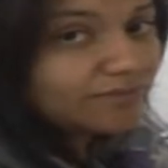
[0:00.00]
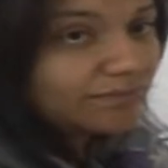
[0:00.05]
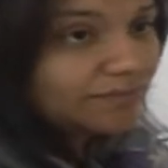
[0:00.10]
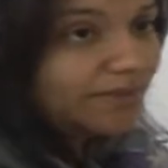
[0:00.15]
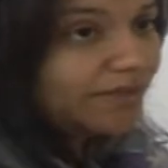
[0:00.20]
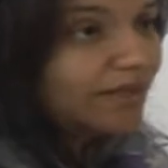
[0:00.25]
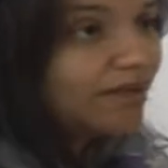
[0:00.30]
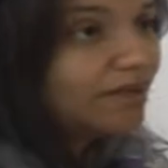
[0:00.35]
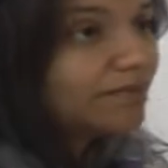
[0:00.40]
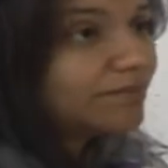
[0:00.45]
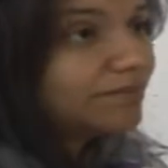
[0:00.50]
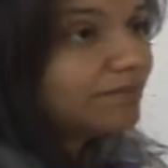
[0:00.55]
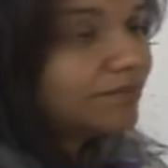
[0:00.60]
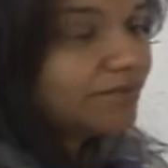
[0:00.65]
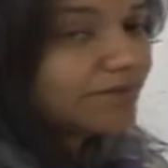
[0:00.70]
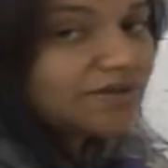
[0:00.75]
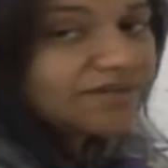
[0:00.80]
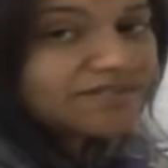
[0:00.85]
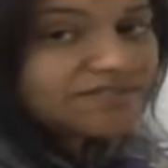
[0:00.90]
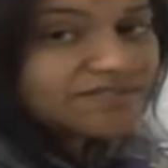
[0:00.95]

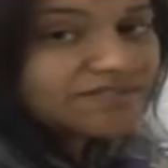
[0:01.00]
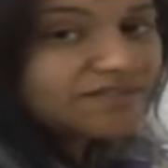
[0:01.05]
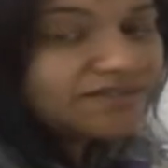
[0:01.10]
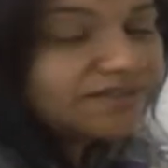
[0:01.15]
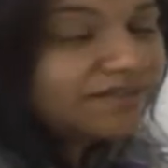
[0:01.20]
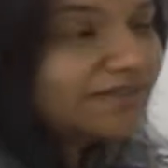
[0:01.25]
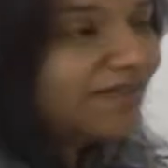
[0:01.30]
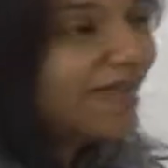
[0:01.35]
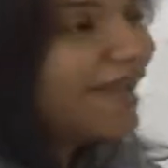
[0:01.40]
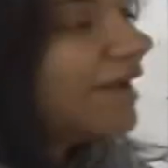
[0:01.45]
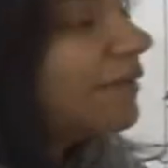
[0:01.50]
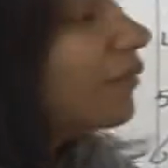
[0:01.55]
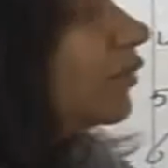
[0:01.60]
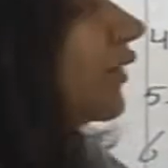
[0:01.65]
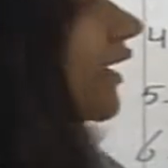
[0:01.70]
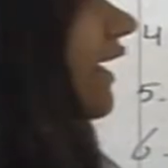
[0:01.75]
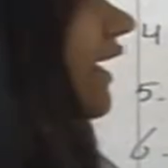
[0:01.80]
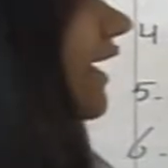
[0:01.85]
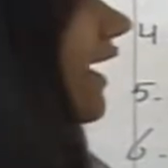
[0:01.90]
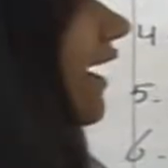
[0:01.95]
become rusted,
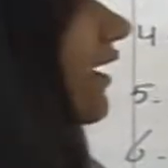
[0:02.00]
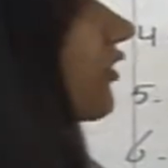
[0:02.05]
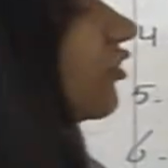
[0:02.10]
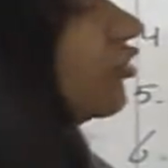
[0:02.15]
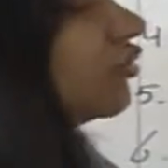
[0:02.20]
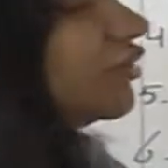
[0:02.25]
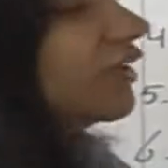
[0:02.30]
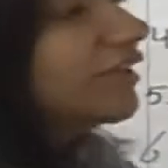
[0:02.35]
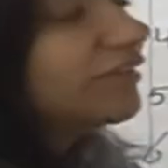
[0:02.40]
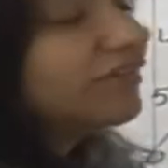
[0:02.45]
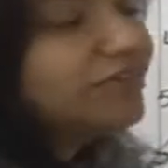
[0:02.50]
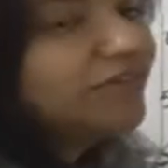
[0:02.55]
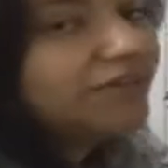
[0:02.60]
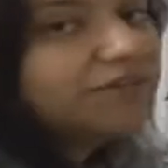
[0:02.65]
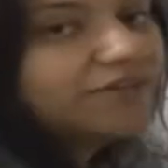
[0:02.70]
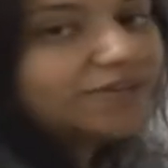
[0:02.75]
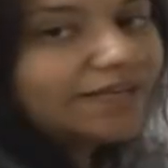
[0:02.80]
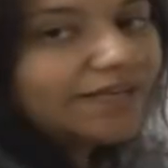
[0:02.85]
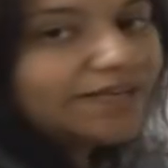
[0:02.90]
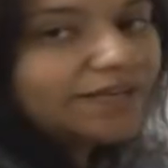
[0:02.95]
we can't
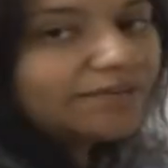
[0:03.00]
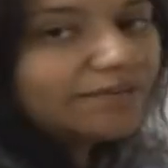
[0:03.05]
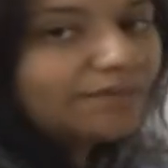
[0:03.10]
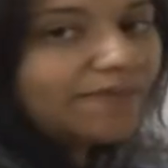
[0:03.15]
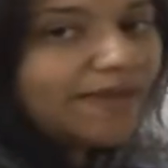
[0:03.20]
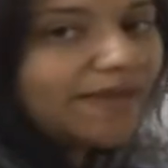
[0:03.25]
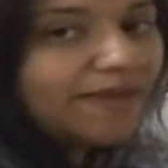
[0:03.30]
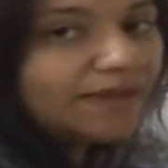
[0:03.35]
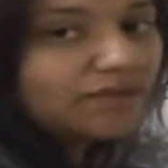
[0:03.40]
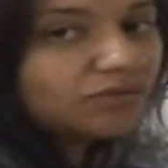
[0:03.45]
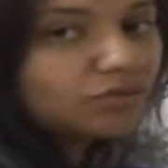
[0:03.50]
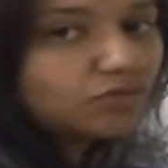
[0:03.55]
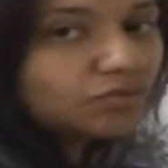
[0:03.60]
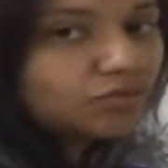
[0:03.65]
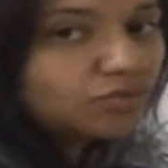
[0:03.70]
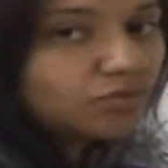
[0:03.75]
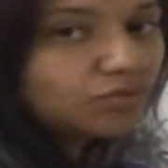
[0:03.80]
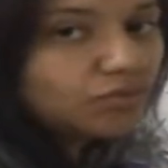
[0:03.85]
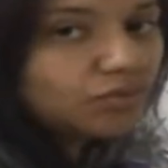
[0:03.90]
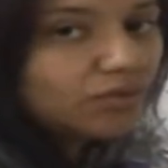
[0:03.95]
return it back
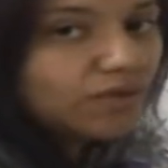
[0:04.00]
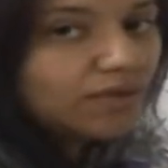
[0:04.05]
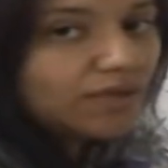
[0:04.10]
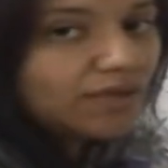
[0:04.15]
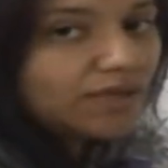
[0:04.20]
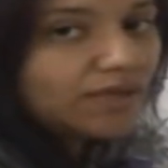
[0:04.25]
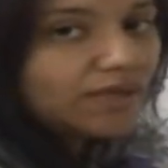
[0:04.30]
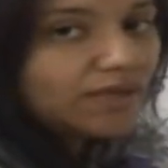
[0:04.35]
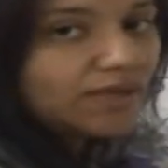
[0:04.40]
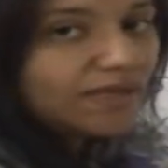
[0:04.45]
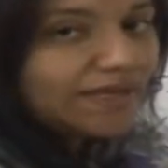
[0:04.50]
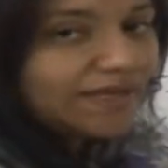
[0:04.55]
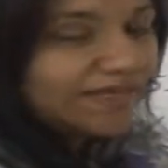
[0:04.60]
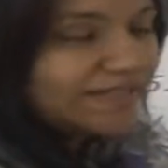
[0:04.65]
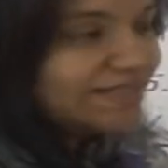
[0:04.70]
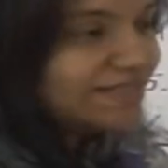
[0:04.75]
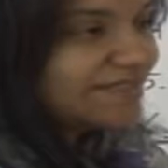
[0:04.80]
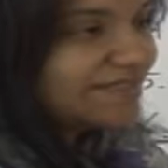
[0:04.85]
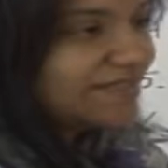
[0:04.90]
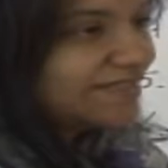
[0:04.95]
to
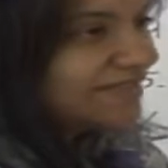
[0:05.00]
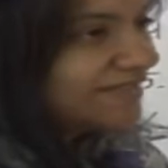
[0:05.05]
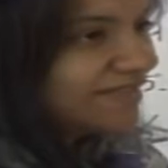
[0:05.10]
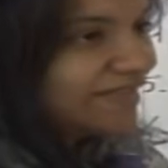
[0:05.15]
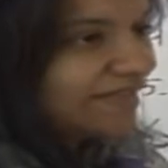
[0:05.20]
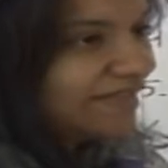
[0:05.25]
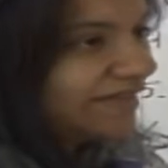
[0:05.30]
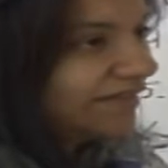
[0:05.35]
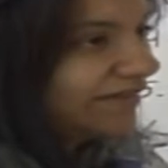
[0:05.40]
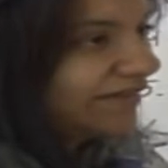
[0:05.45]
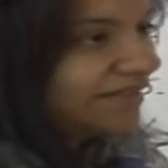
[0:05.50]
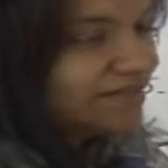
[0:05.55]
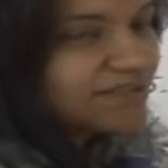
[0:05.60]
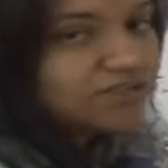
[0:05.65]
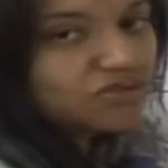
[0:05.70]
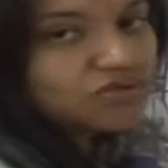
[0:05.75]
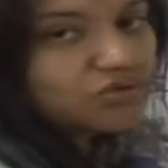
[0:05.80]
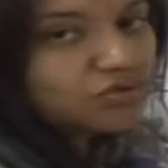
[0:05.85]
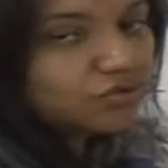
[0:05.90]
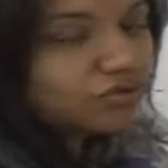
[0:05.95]
its state,
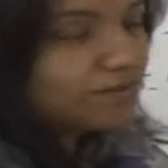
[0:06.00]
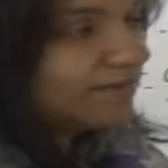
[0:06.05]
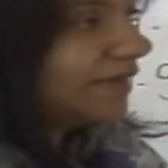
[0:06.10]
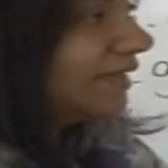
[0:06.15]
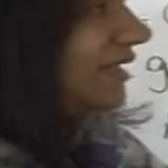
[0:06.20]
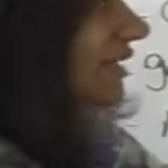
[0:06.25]
its normal